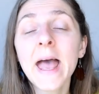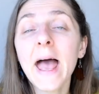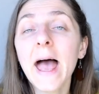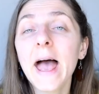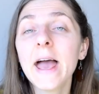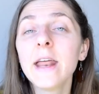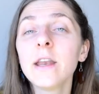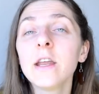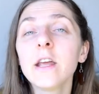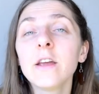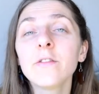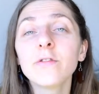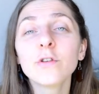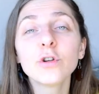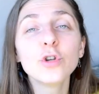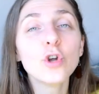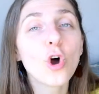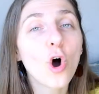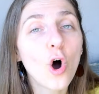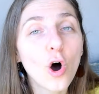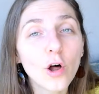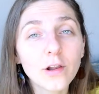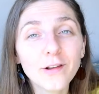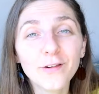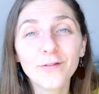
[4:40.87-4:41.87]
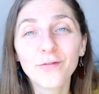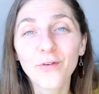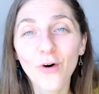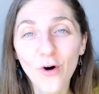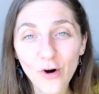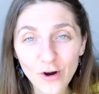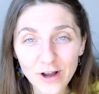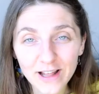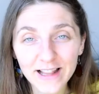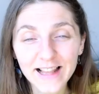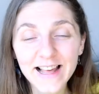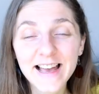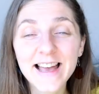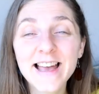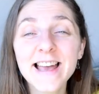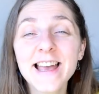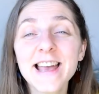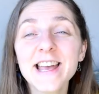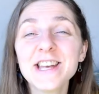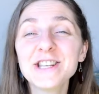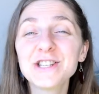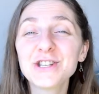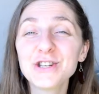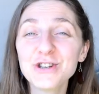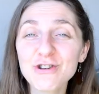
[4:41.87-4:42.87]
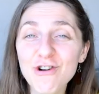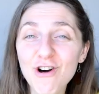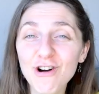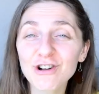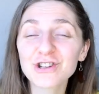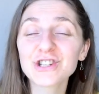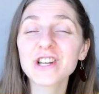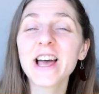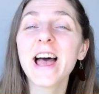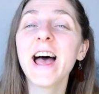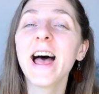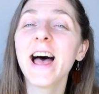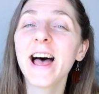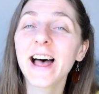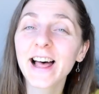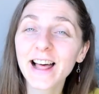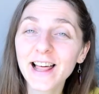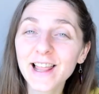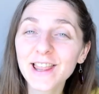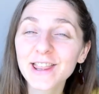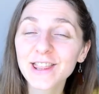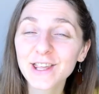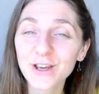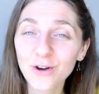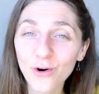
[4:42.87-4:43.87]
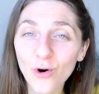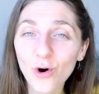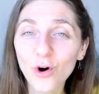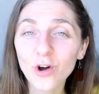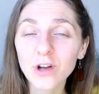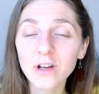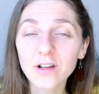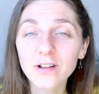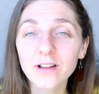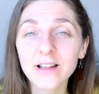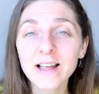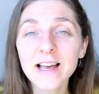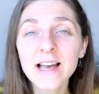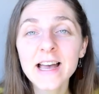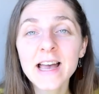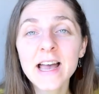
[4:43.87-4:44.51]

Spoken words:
And even olive oil is not a healthy oil.